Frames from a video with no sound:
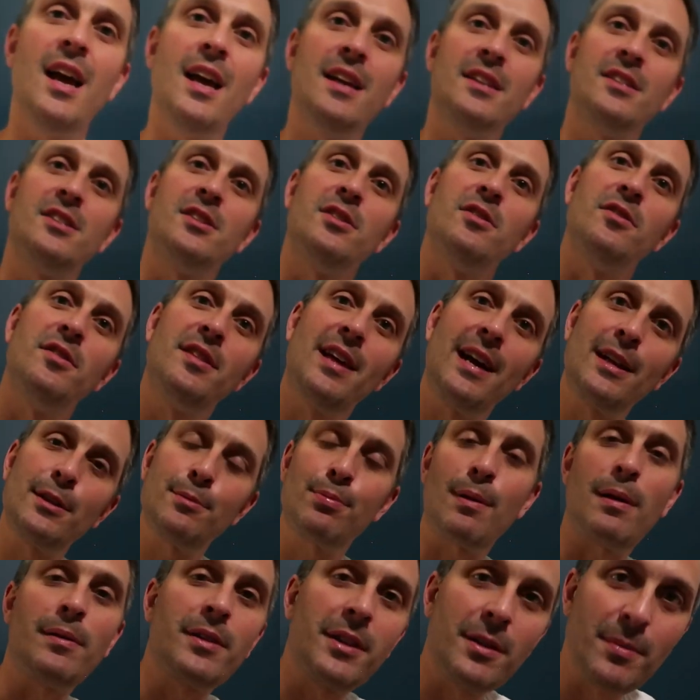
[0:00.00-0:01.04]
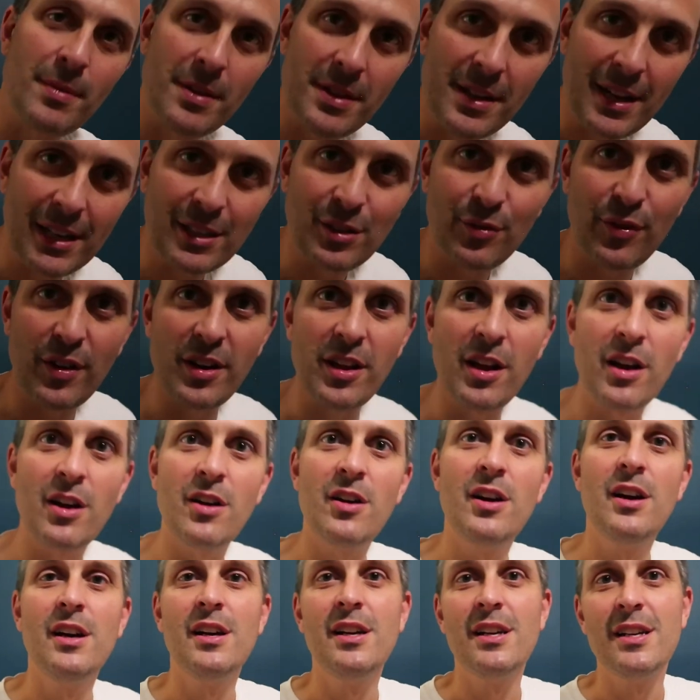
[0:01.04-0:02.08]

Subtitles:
So that's probably gonna be the next video.